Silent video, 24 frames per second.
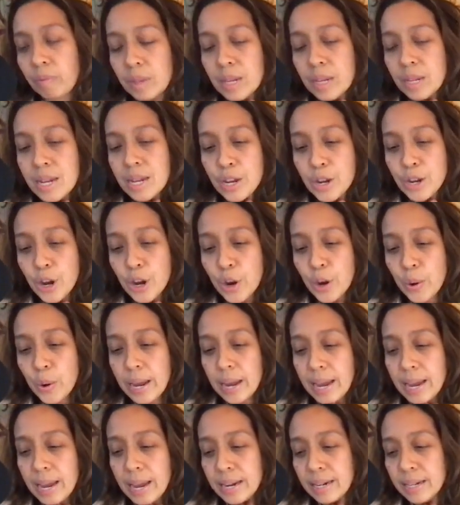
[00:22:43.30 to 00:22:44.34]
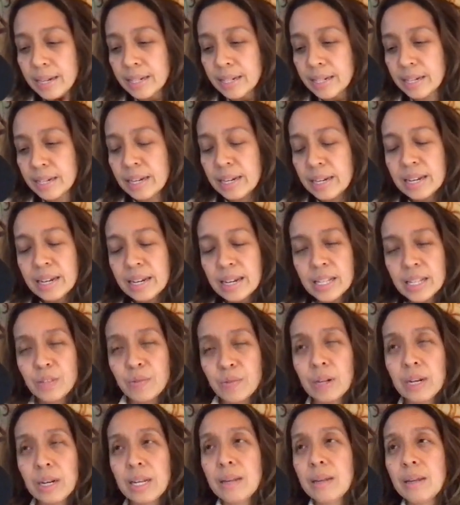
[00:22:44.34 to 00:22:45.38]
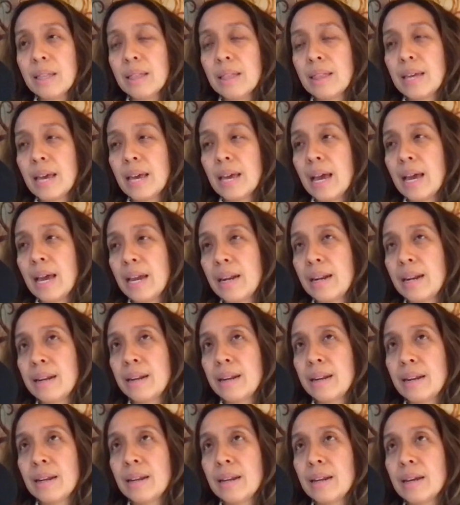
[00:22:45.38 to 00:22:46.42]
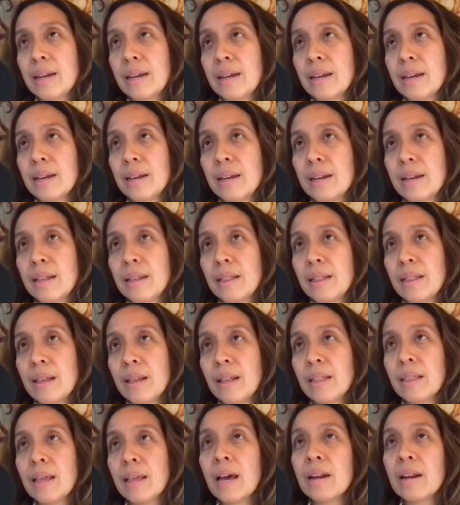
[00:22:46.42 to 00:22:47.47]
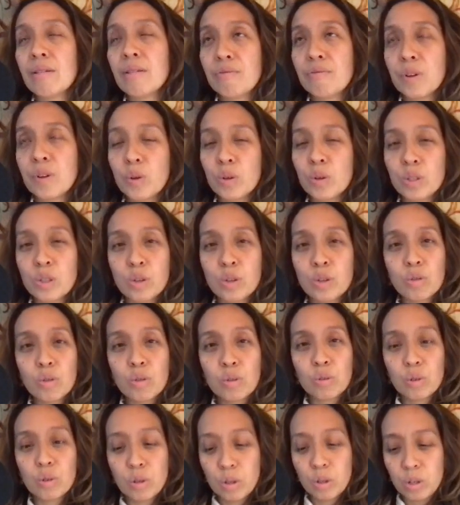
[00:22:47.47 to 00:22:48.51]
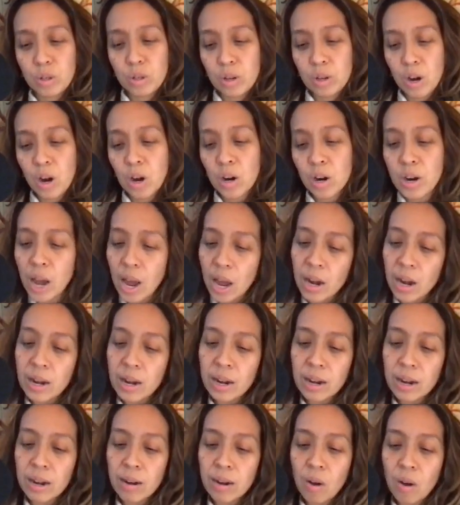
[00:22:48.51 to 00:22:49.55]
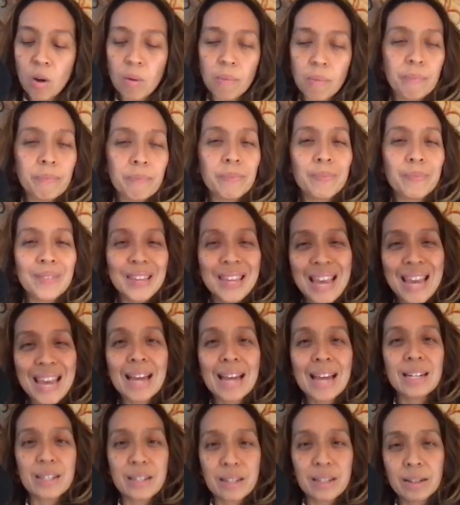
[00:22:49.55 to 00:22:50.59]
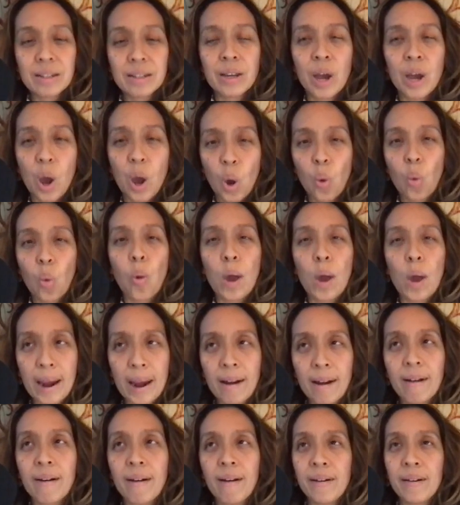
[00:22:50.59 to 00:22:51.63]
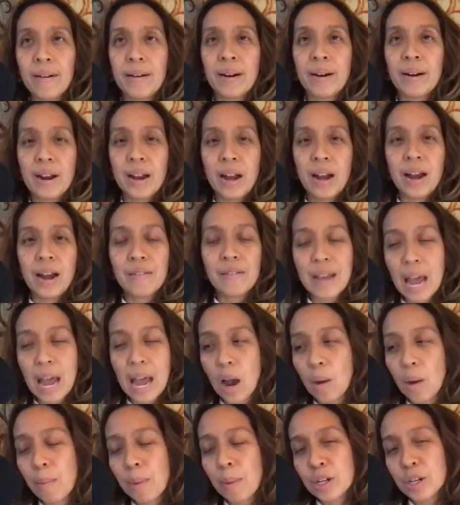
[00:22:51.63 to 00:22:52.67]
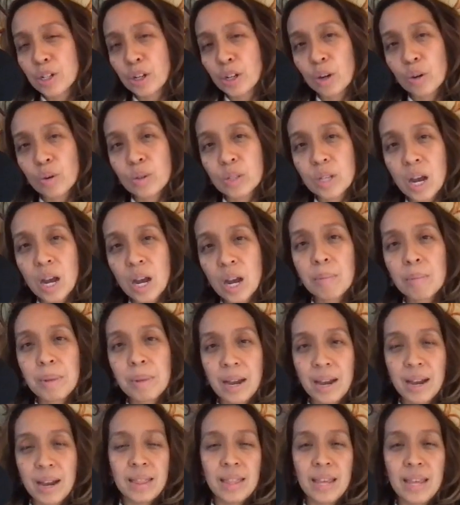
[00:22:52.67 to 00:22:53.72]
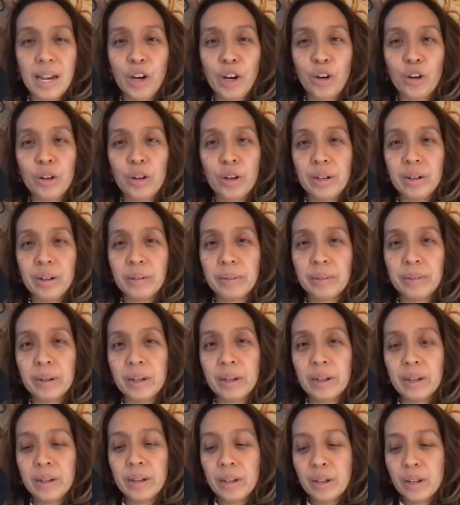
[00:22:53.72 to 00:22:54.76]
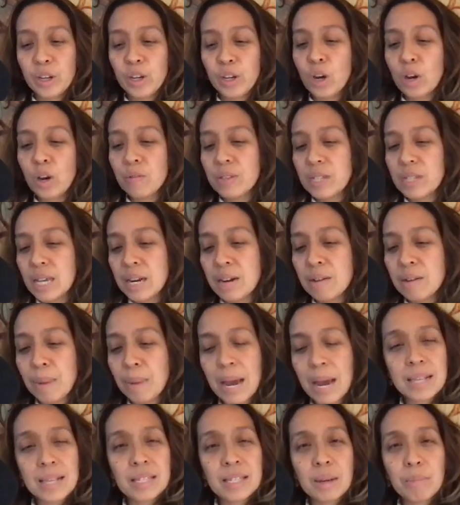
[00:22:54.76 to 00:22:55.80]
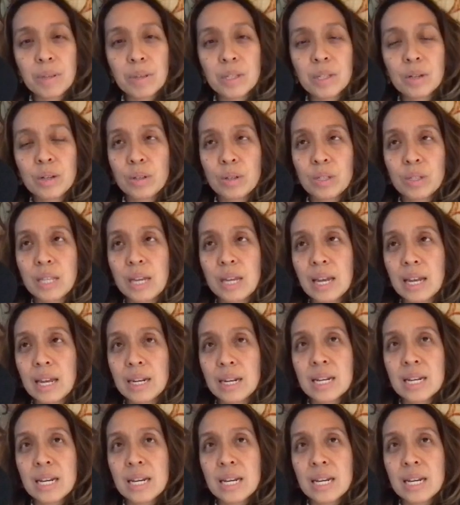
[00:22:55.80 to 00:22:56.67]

You know, and it's funny that a lot of folks don't are not yet aware of how much goes on behind that curtain. You know, I've said in past episodes that